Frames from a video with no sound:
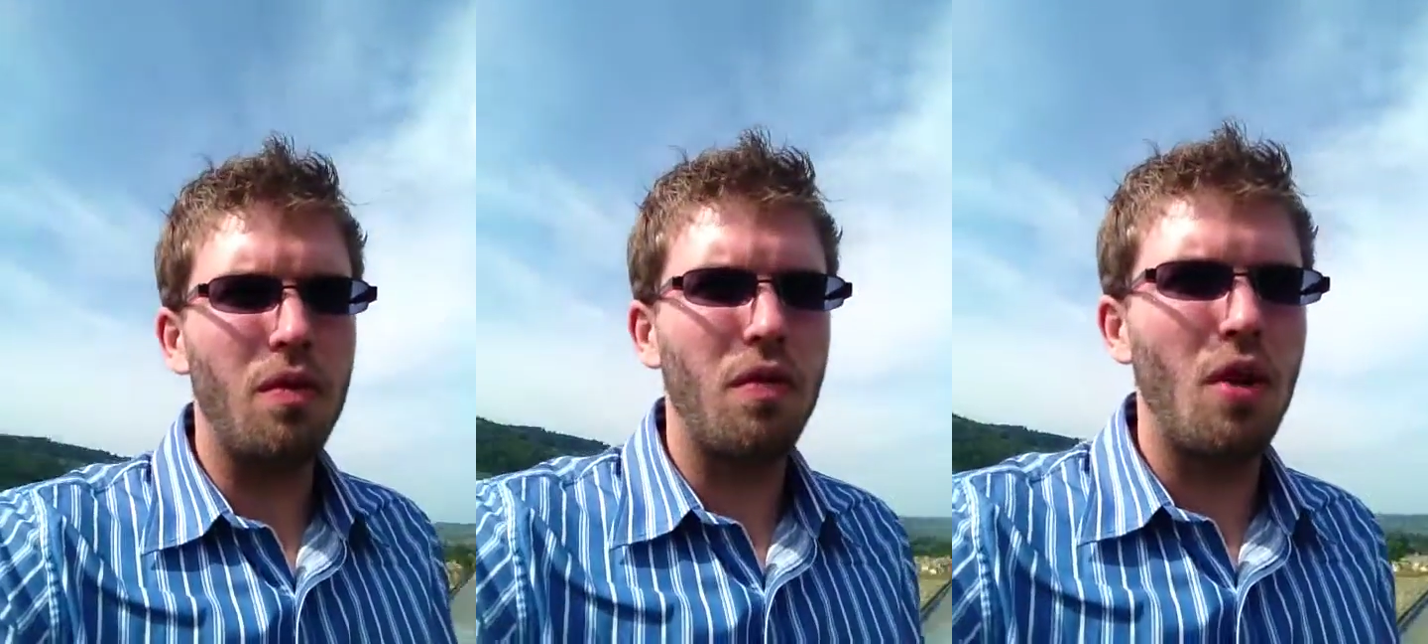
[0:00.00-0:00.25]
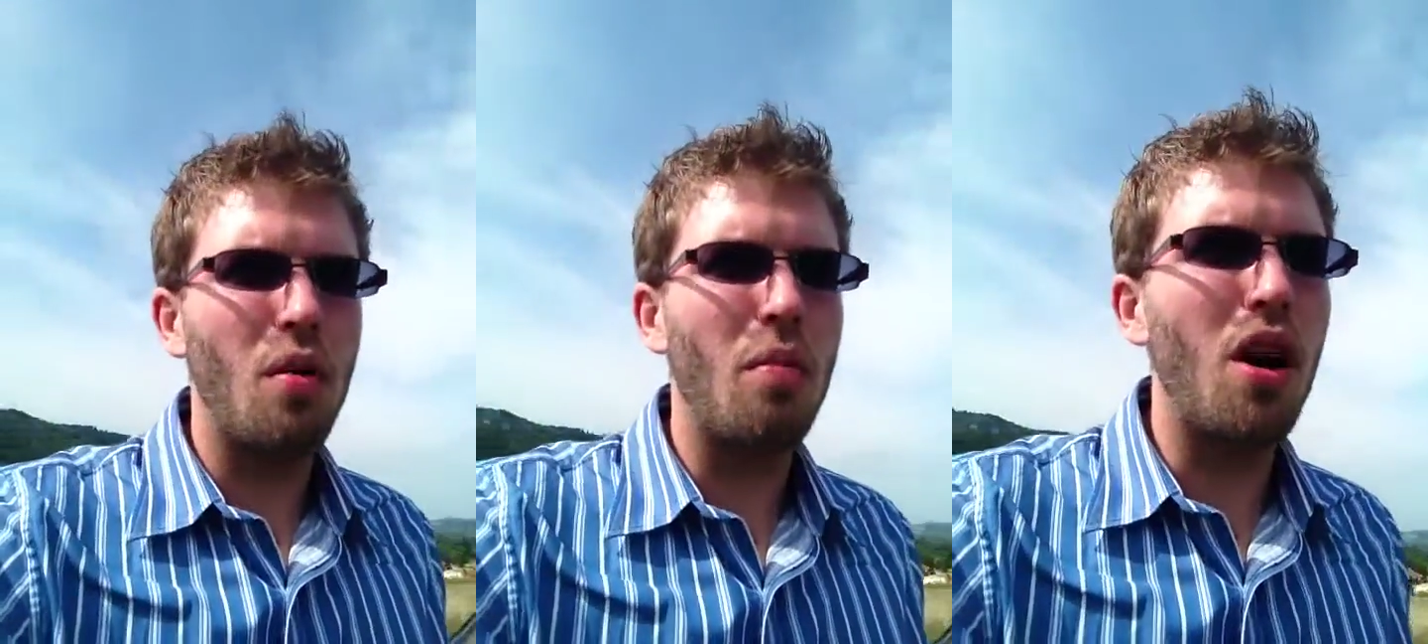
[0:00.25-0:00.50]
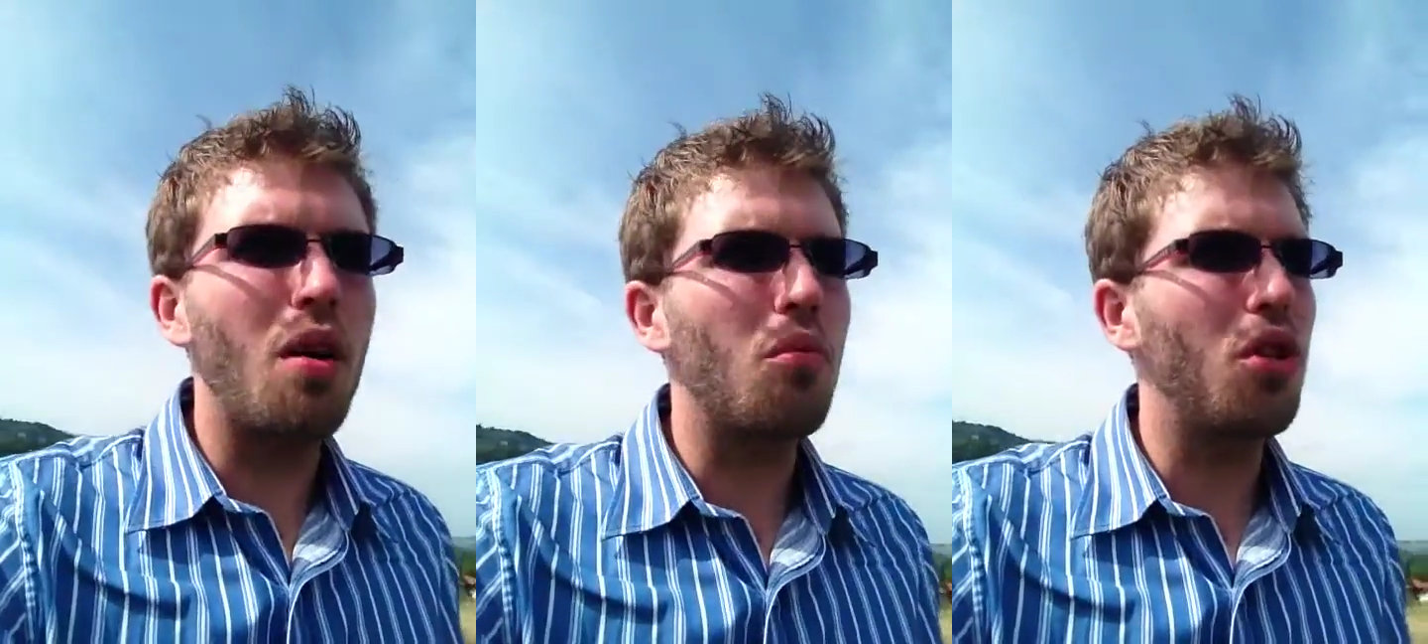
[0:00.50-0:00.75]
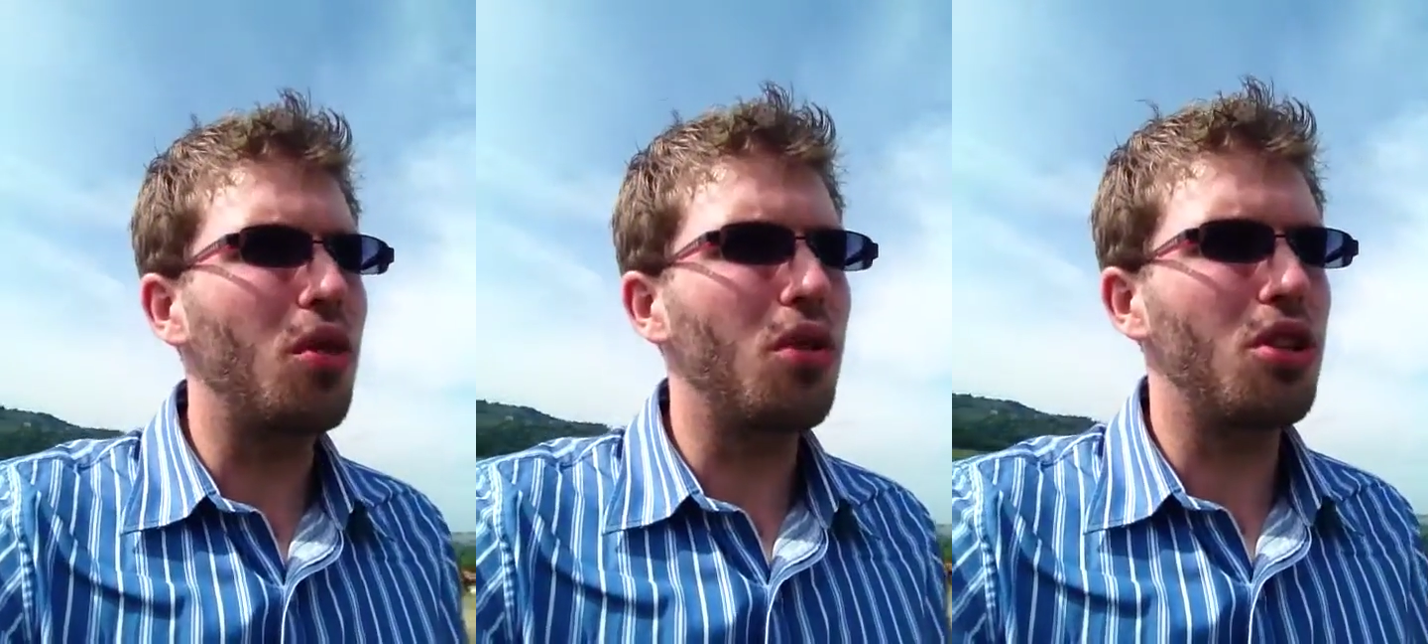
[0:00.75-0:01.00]
from
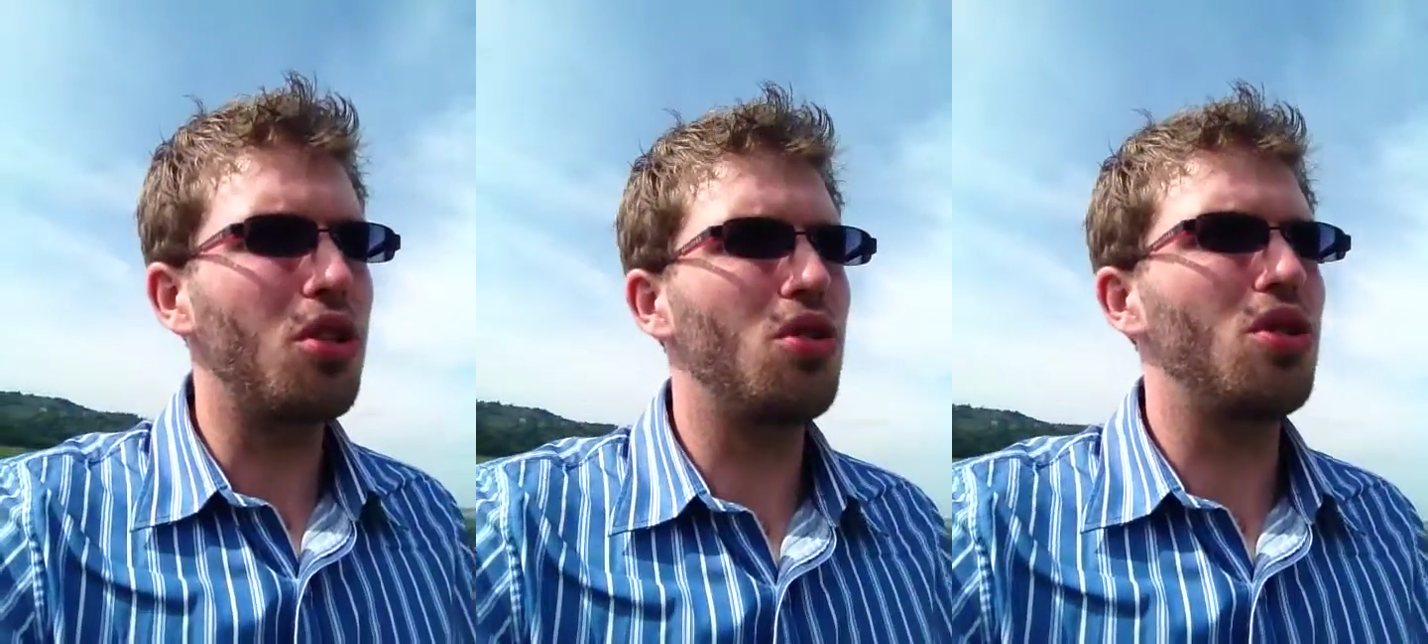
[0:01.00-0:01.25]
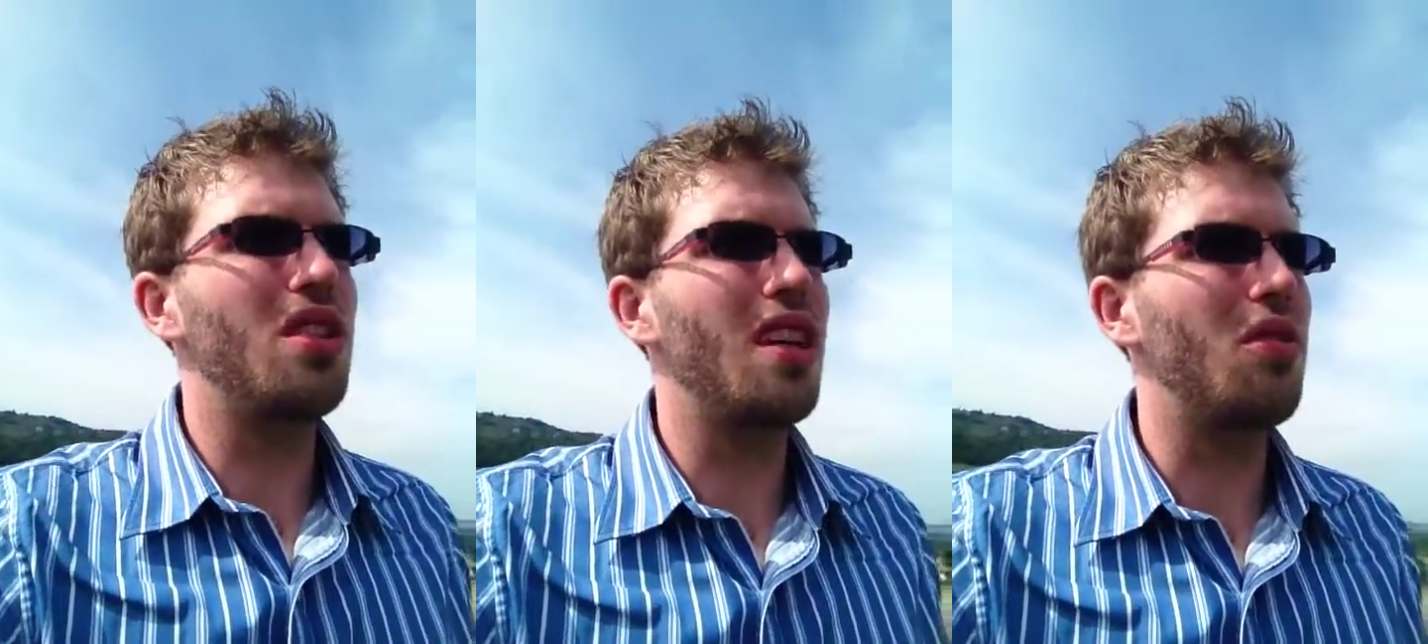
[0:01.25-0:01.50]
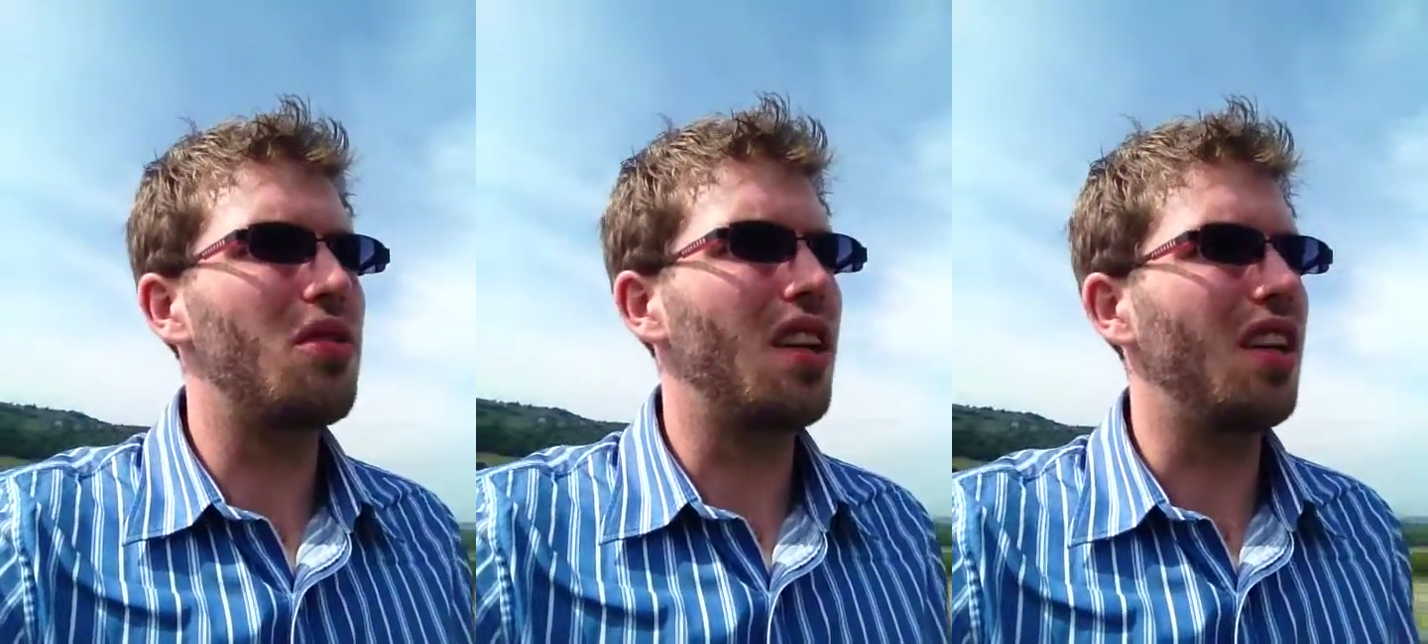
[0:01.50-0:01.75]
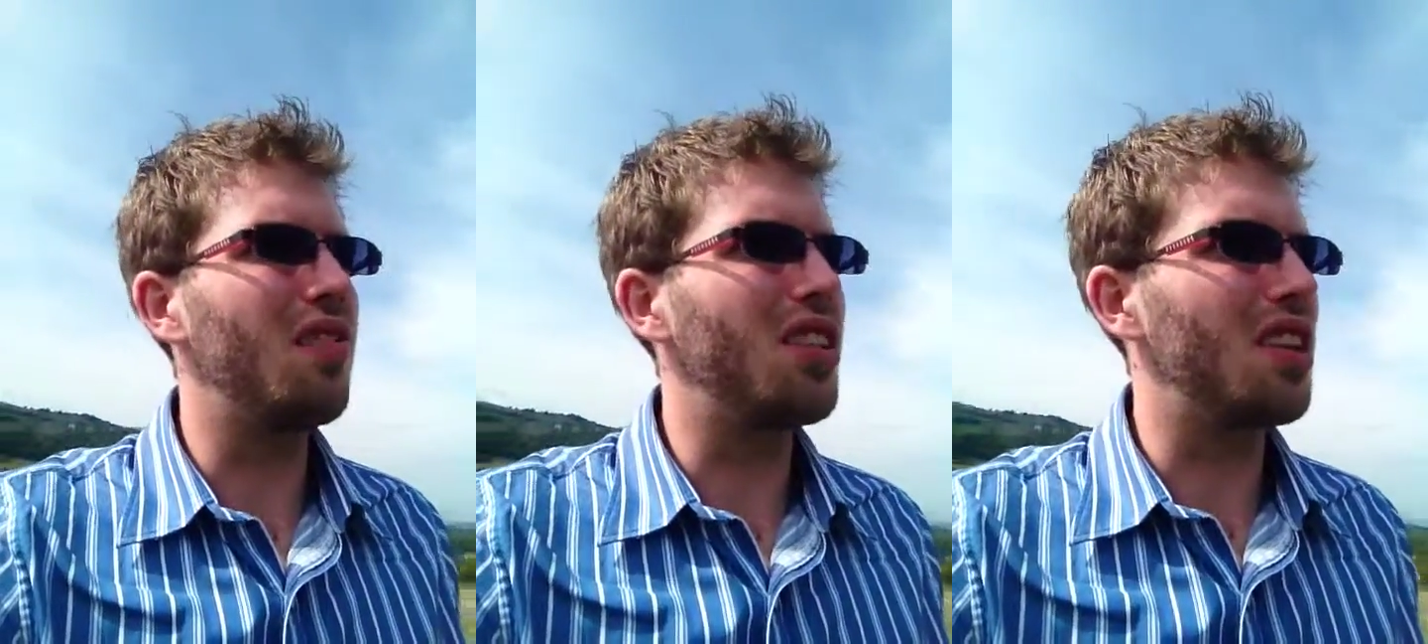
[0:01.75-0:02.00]
Umbria, which is just
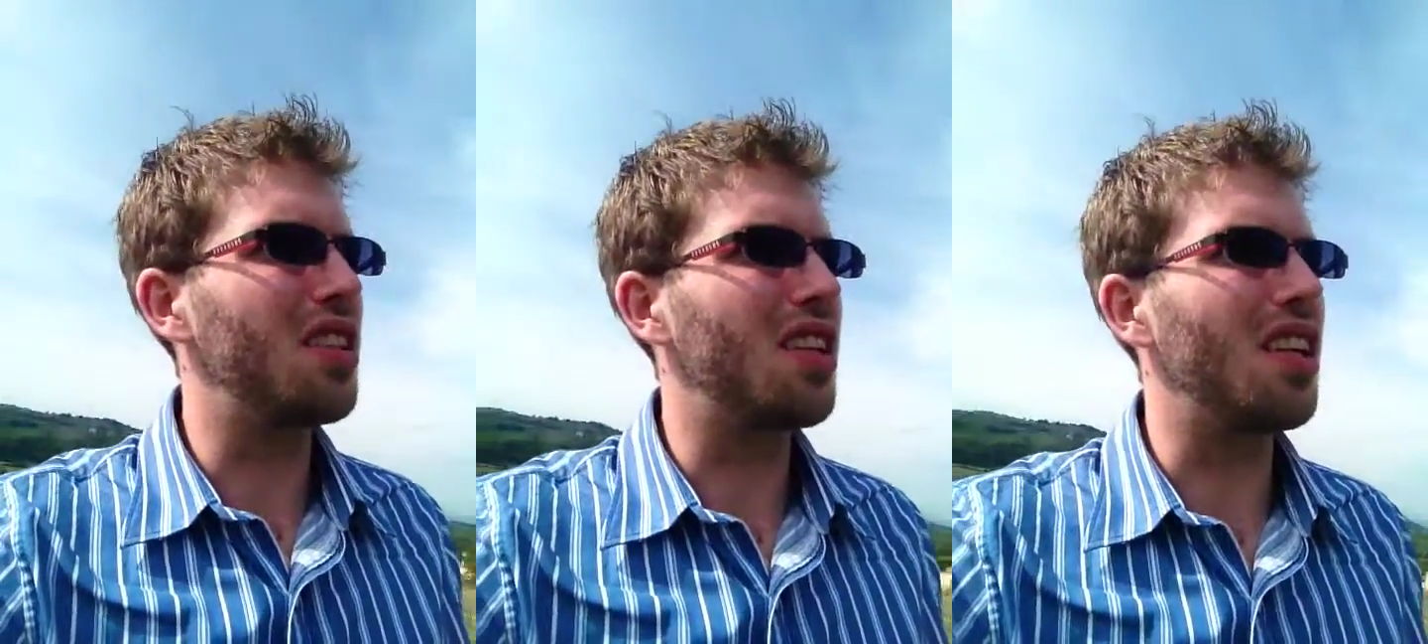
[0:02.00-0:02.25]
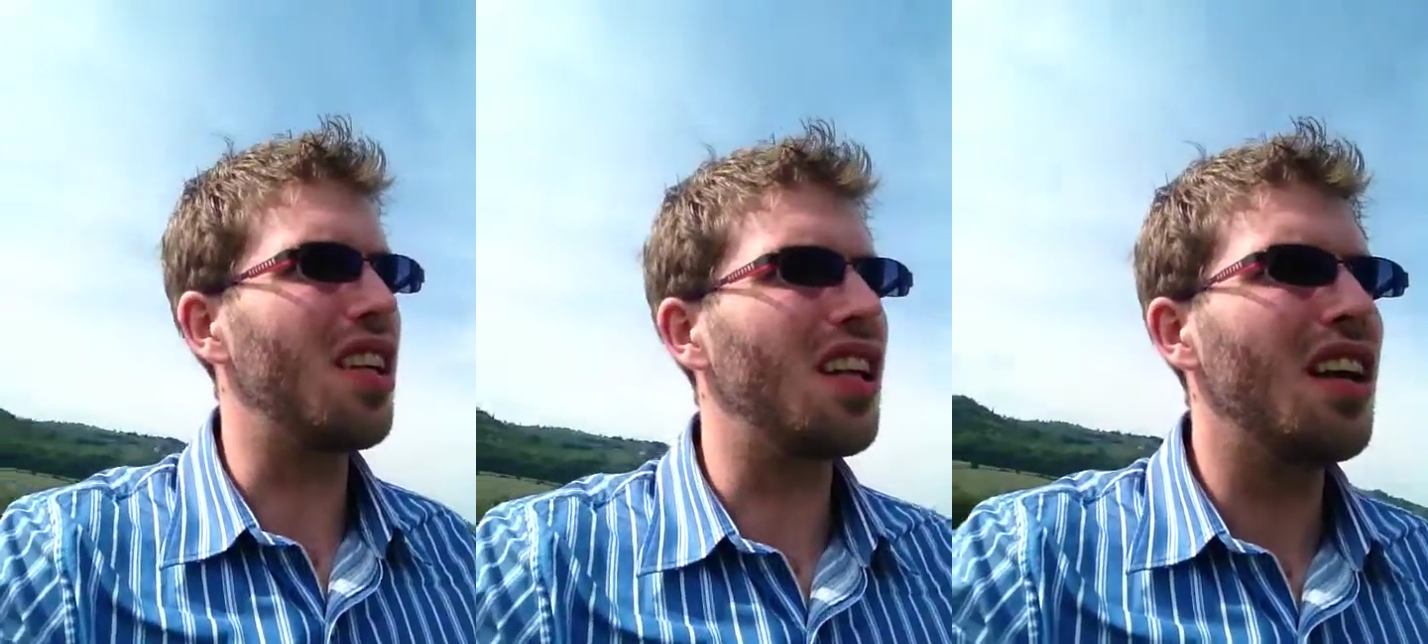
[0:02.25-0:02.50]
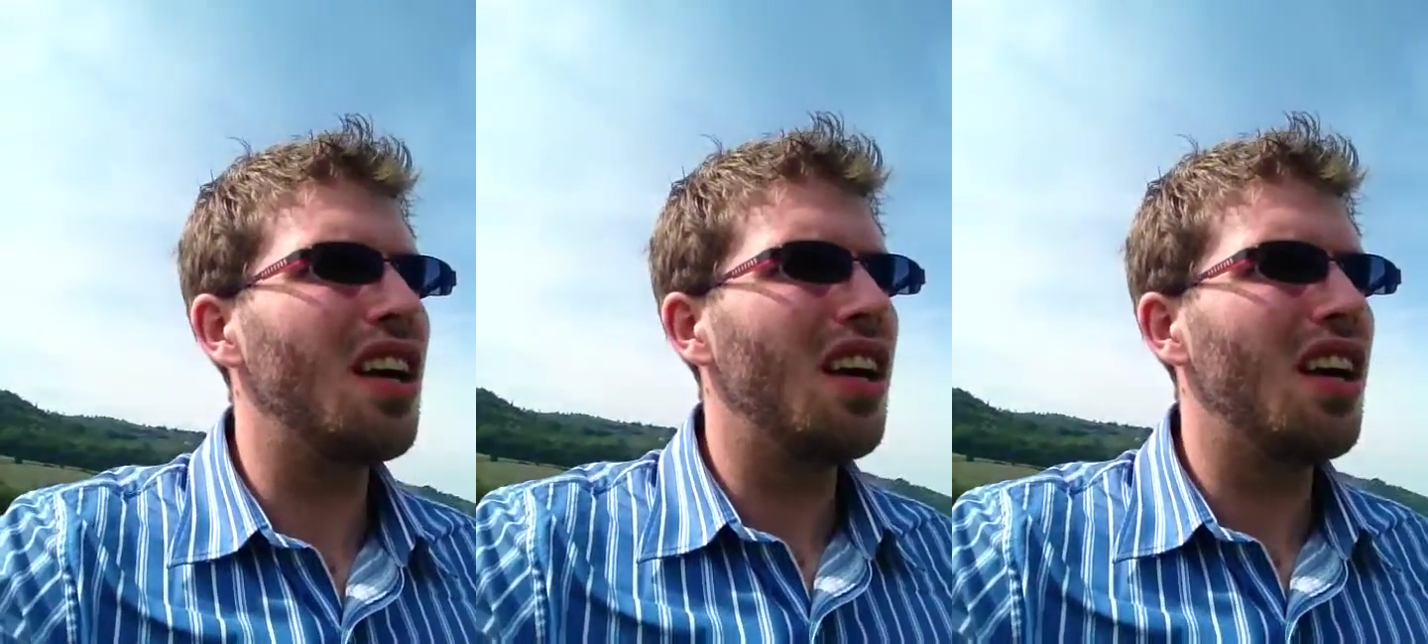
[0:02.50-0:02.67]
outside of Tuscany.